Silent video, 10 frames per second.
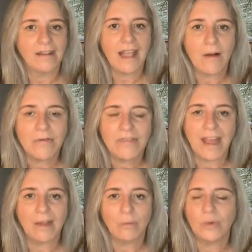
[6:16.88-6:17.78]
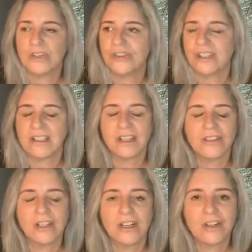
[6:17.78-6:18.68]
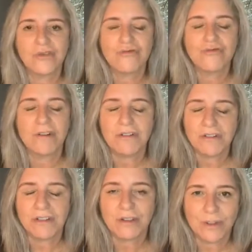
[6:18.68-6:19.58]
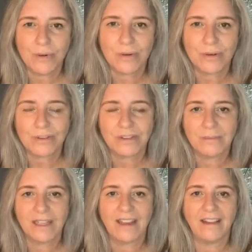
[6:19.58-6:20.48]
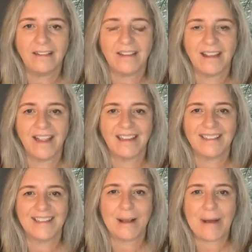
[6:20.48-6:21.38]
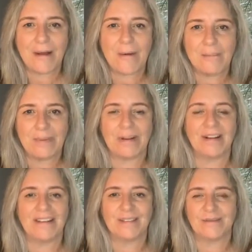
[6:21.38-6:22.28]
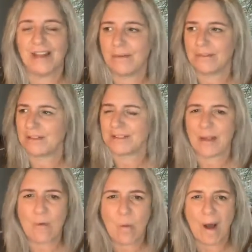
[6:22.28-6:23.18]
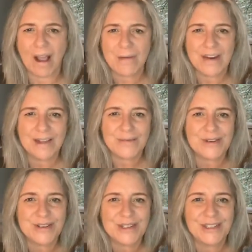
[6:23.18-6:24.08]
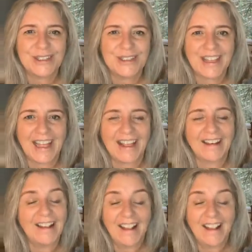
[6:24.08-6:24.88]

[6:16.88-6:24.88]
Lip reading: Now that was just such an atrocious thought to me, that I had to go out and buy some flowers. I was like, why would I want to do that?